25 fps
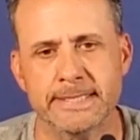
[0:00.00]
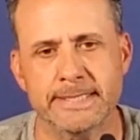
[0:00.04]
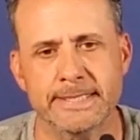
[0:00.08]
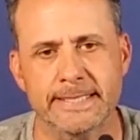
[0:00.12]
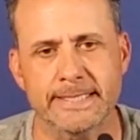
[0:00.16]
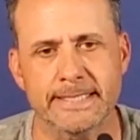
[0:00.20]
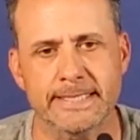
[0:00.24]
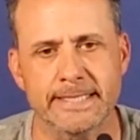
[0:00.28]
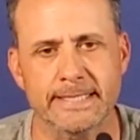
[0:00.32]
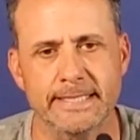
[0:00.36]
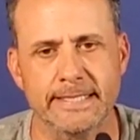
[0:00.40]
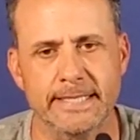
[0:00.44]

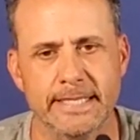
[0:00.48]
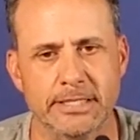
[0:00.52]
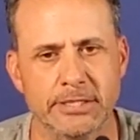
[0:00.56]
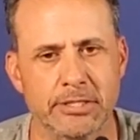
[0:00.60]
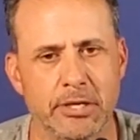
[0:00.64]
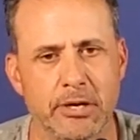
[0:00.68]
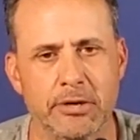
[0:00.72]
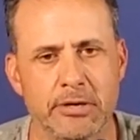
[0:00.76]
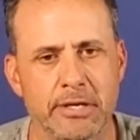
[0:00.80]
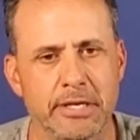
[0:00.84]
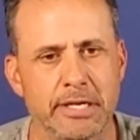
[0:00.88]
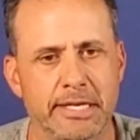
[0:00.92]
it's
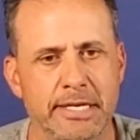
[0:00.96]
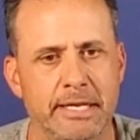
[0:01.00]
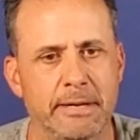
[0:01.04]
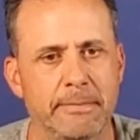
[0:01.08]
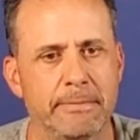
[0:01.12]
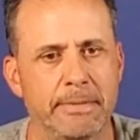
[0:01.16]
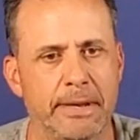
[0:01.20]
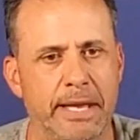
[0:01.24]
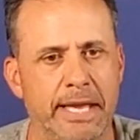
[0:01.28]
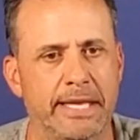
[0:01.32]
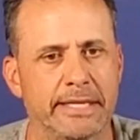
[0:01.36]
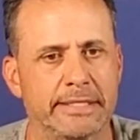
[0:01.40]
all going to
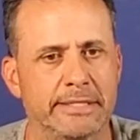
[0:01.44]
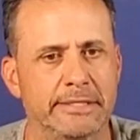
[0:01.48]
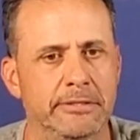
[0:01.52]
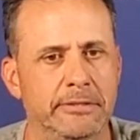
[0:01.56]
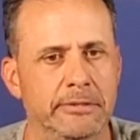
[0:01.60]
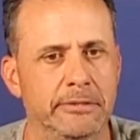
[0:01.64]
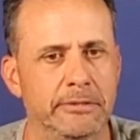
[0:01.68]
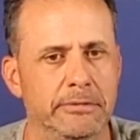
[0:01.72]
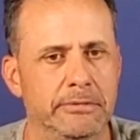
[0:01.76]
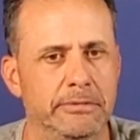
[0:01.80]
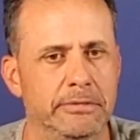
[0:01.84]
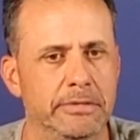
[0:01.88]
come back
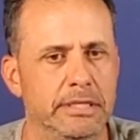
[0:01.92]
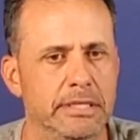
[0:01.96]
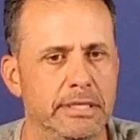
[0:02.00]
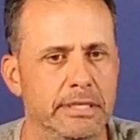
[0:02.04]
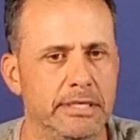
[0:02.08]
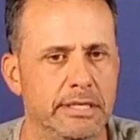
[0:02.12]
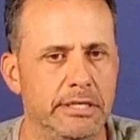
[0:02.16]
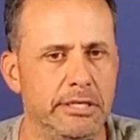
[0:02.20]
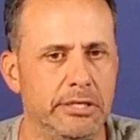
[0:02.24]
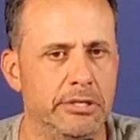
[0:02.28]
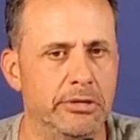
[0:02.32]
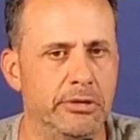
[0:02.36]
to,
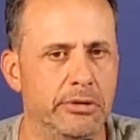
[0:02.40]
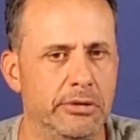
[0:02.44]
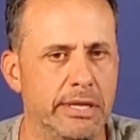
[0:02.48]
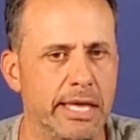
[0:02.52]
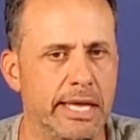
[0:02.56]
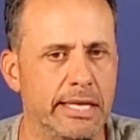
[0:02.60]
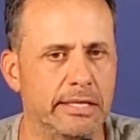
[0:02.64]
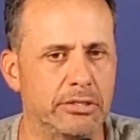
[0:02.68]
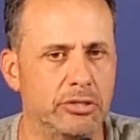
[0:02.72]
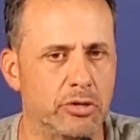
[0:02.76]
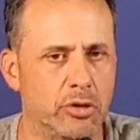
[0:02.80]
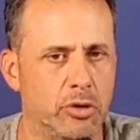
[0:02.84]
you know,
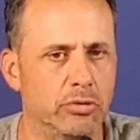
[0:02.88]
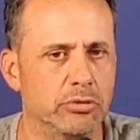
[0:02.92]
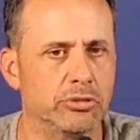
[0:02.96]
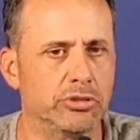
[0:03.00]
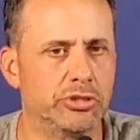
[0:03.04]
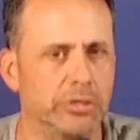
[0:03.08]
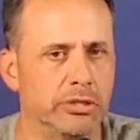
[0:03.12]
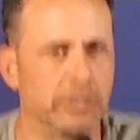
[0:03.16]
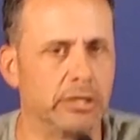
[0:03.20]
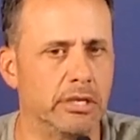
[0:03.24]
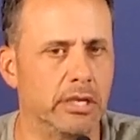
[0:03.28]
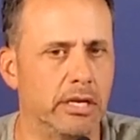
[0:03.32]
that
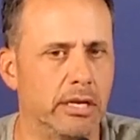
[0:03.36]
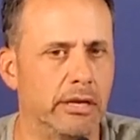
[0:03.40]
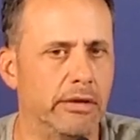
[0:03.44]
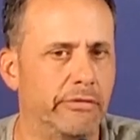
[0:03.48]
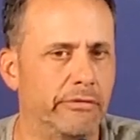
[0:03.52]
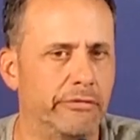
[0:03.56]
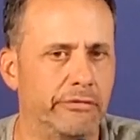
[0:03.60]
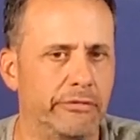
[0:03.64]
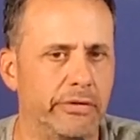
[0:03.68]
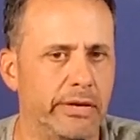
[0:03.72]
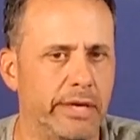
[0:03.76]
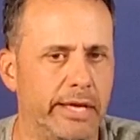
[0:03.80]
culture
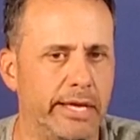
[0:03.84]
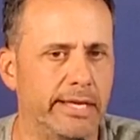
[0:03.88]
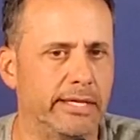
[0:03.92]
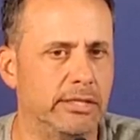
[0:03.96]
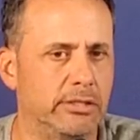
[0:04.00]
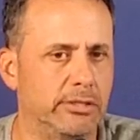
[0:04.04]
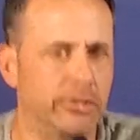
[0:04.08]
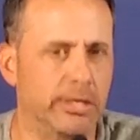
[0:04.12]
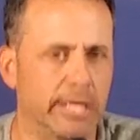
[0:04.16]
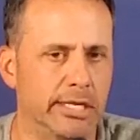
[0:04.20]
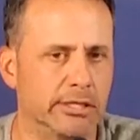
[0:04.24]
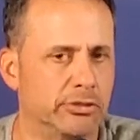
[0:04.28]
of, hey,
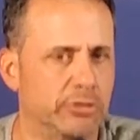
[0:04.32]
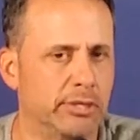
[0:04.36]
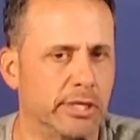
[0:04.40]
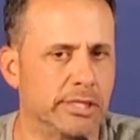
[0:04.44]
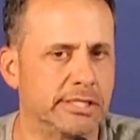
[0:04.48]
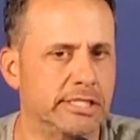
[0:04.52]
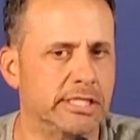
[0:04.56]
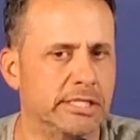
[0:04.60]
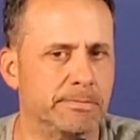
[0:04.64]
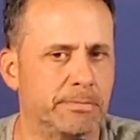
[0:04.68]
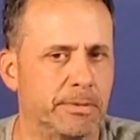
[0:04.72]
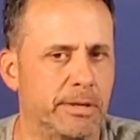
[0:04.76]
you got to
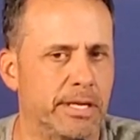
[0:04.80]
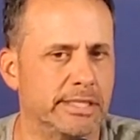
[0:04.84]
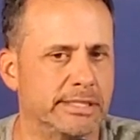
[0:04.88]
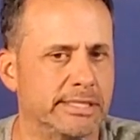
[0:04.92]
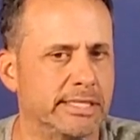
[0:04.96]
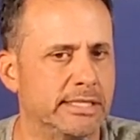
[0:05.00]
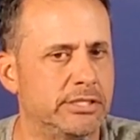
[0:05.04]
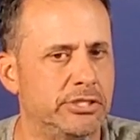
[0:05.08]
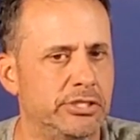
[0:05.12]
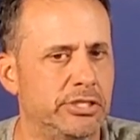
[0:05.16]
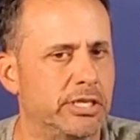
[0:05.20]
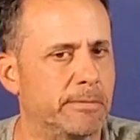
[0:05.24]
trust this
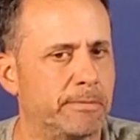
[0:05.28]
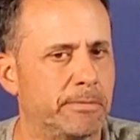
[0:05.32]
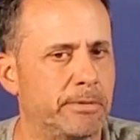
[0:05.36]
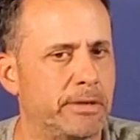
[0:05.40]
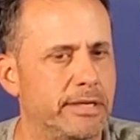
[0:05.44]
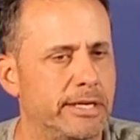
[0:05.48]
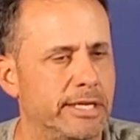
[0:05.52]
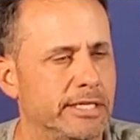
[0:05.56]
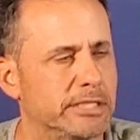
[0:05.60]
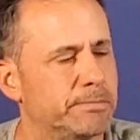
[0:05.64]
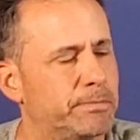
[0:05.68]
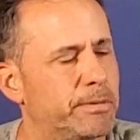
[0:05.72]
process. You got to play
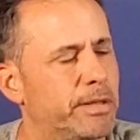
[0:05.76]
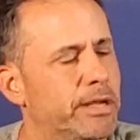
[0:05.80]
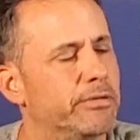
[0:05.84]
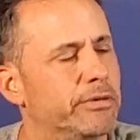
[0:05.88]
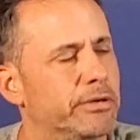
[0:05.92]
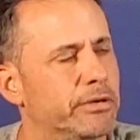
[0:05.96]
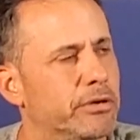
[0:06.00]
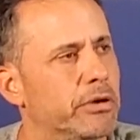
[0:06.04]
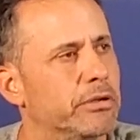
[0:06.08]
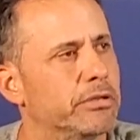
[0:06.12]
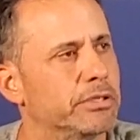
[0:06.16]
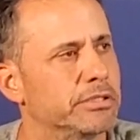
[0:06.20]
the next play
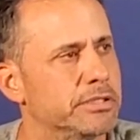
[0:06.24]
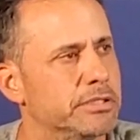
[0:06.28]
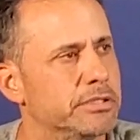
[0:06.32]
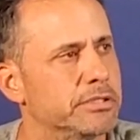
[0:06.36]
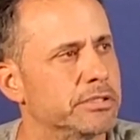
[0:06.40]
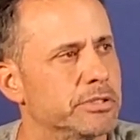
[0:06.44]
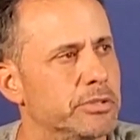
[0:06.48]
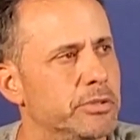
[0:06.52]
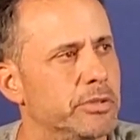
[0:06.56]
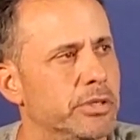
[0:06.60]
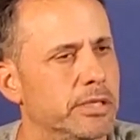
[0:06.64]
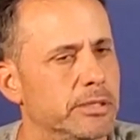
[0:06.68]
regardless of the
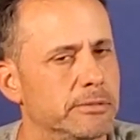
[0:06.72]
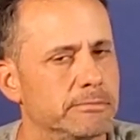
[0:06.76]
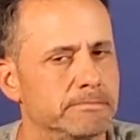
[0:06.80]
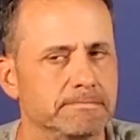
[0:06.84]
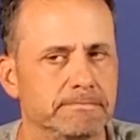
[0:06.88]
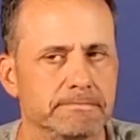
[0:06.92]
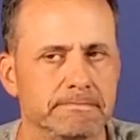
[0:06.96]
score.